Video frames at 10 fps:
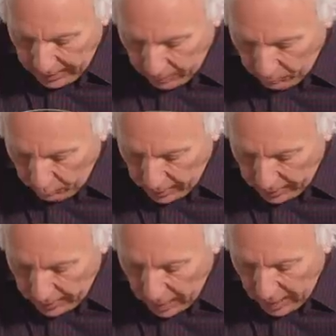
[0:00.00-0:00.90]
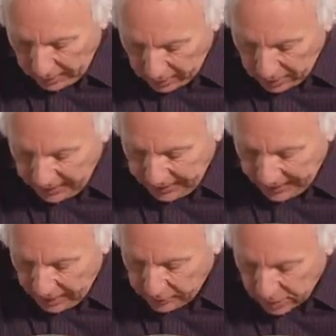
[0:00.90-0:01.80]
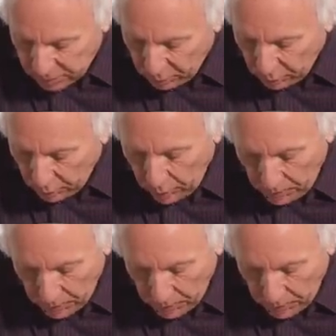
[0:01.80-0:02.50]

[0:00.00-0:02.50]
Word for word: am really not cleaning out this bowl.